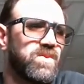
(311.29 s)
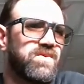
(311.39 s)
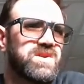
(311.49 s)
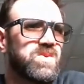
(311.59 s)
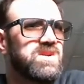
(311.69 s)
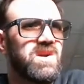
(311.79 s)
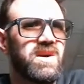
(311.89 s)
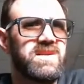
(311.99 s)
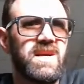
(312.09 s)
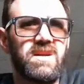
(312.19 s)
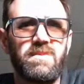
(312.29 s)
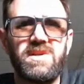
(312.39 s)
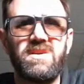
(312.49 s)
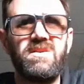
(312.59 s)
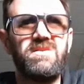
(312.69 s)
First, we used architected
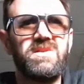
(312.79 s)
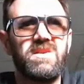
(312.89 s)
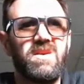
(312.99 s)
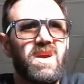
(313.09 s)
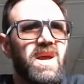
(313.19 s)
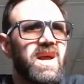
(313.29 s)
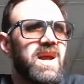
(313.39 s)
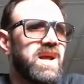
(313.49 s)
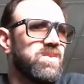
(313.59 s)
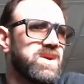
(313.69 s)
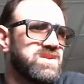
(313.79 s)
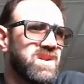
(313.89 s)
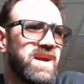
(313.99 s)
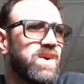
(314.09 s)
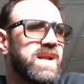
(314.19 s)
materials, and then we used
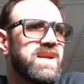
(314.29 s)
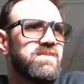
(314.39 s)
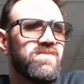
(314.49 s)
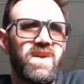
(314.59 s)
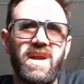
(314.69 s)
lightweighting,